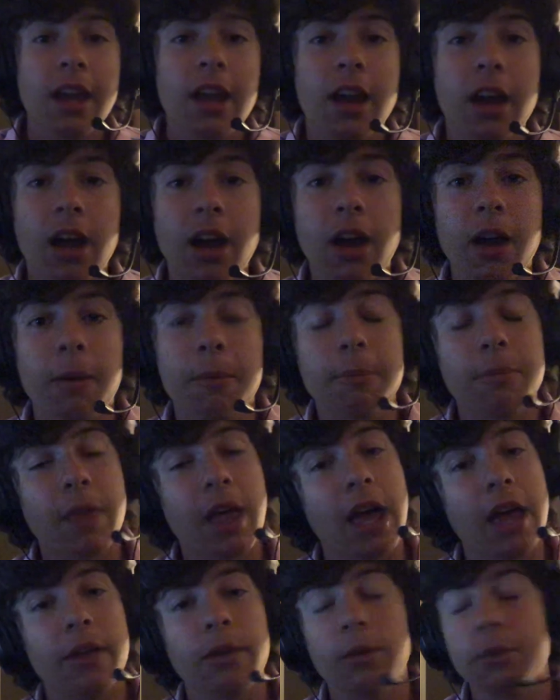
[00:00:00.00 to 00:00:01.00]

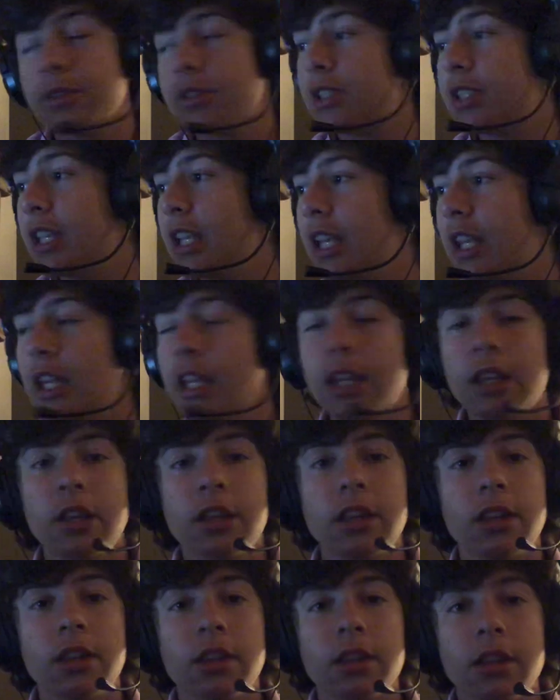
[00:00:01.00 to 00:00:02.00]
I don't see
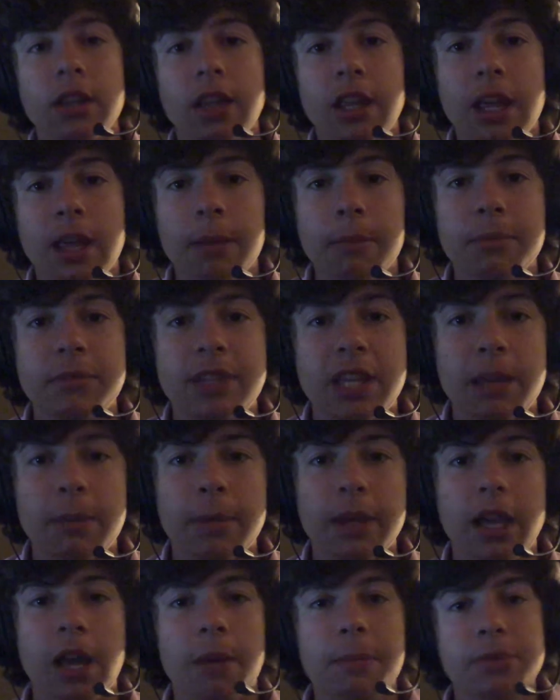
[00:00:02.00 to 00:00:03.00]
him
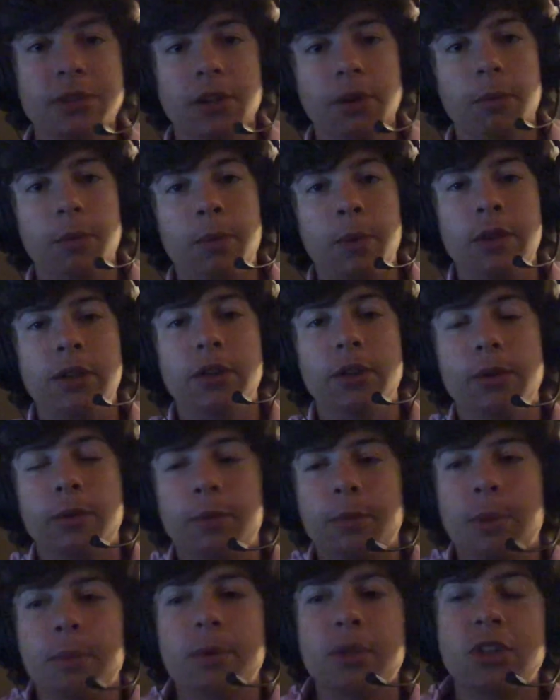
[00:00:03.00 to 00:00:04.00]
teaming up. So when
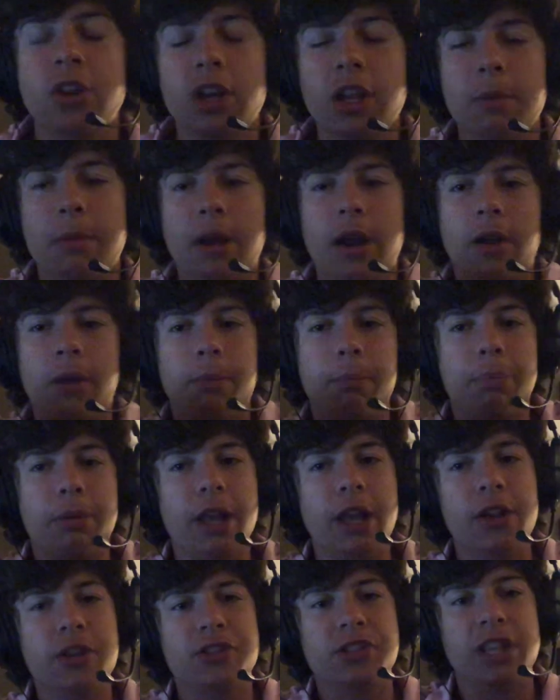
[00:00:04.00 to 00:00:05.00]
we're talking about
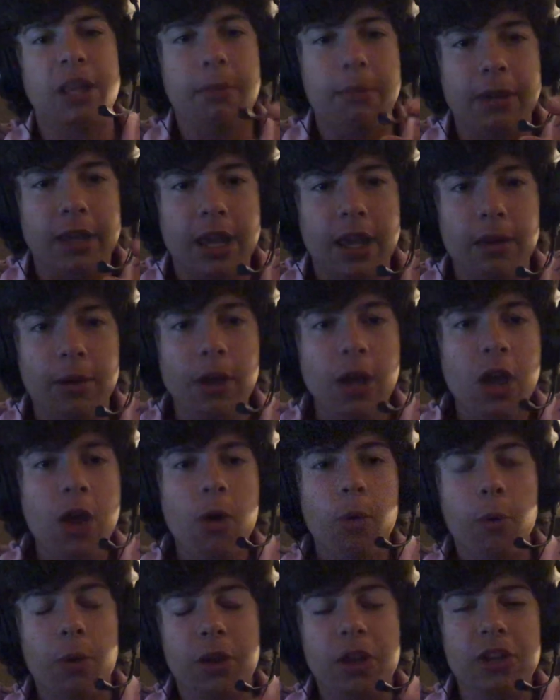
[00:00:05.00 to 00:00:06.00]
players in the NBA,
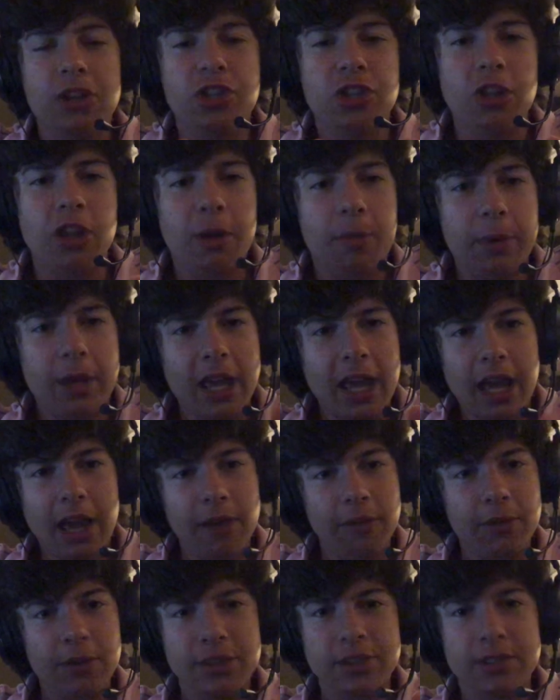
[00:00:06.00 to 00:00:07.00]
one issue that we
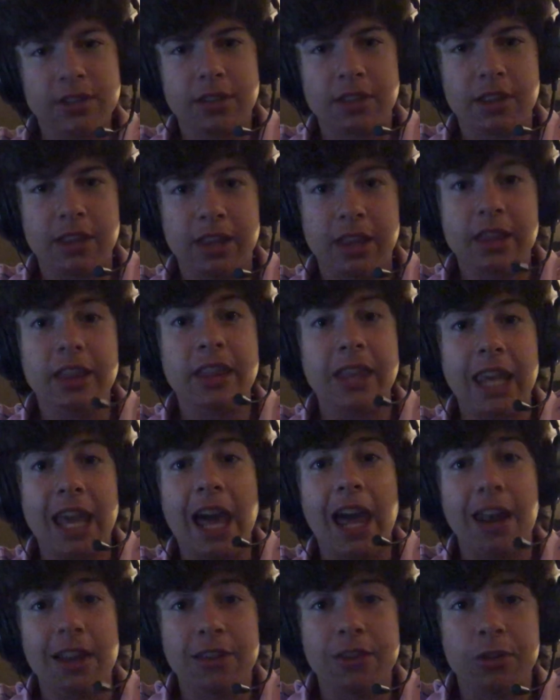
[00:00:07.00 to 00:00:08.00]
have is the
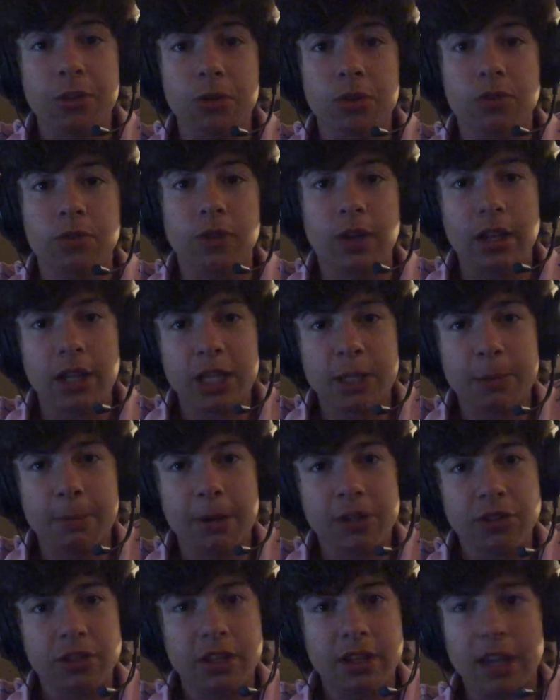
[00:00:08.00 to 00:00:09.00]
attitudes, right?
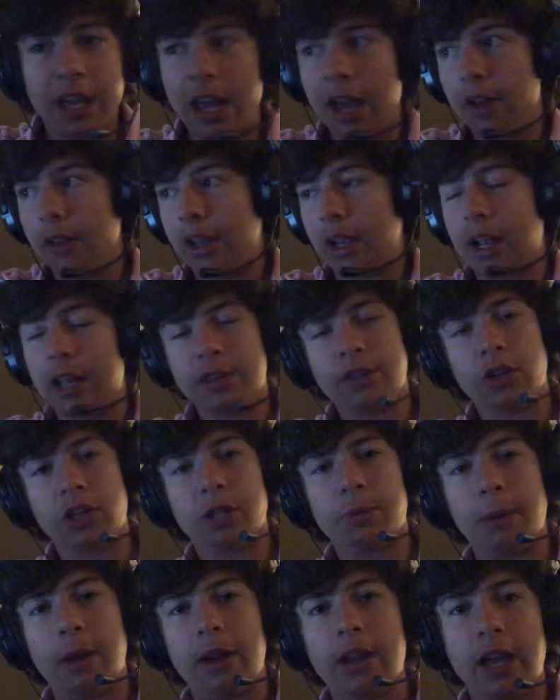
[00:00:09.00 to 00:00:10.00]
Especially now, like I
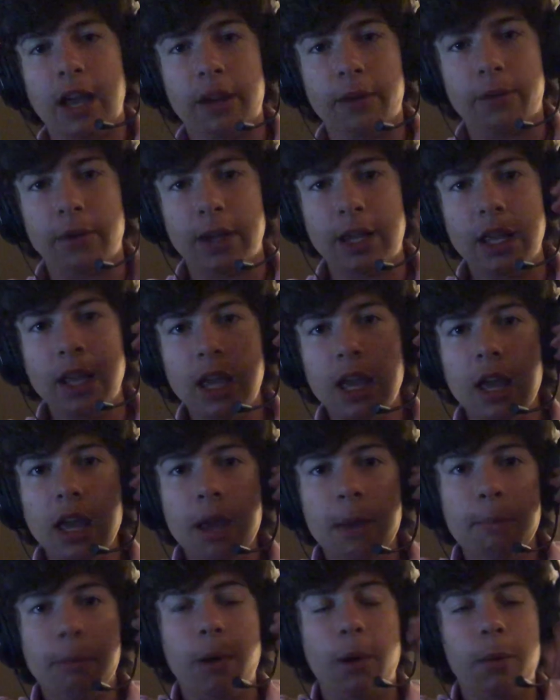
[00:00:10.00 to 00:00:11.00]
talked about Kyrie.
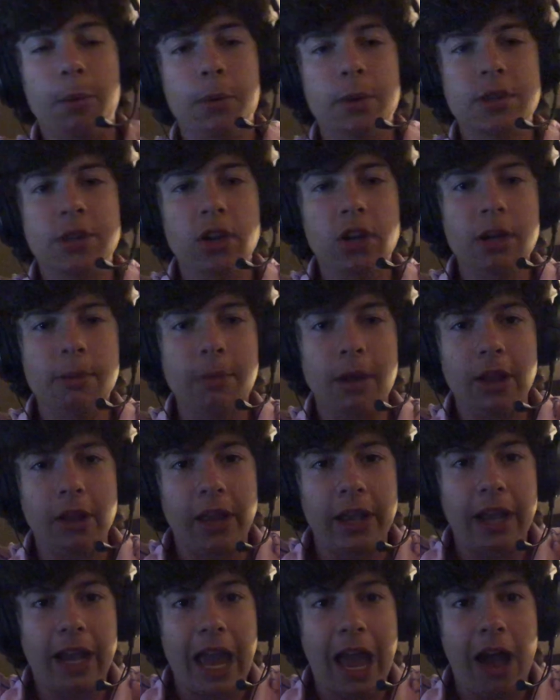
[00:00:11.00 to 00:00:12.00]
But when we're talking about,
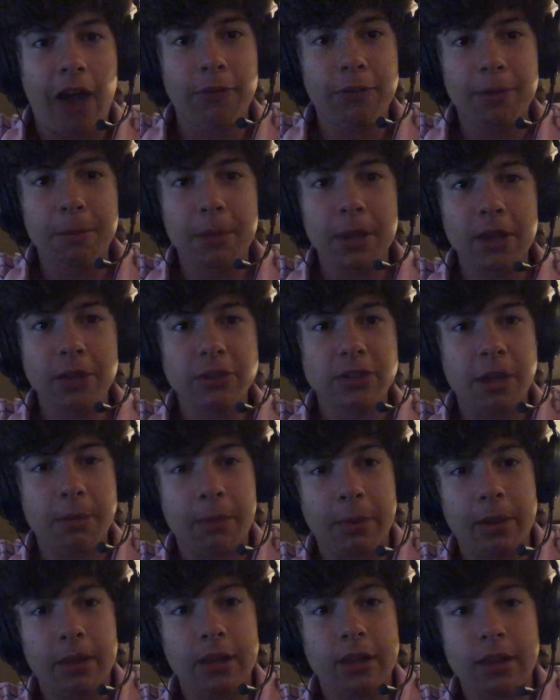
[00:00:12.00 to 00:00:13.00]
like, alpha males, I
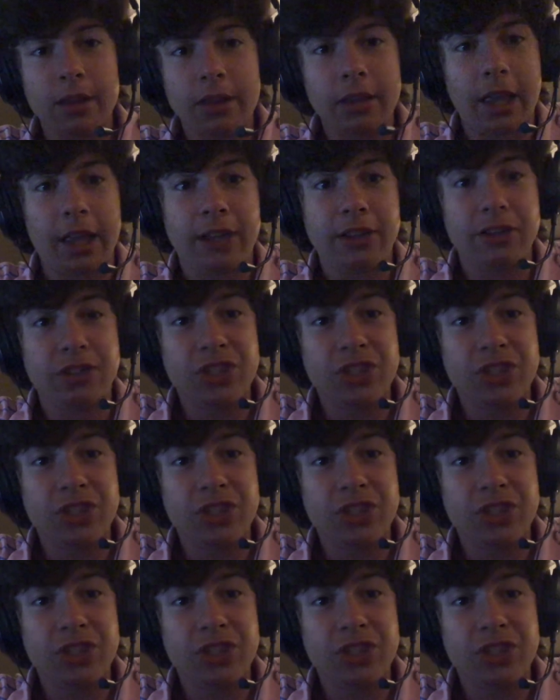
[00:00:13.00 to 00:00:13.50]
mean, like,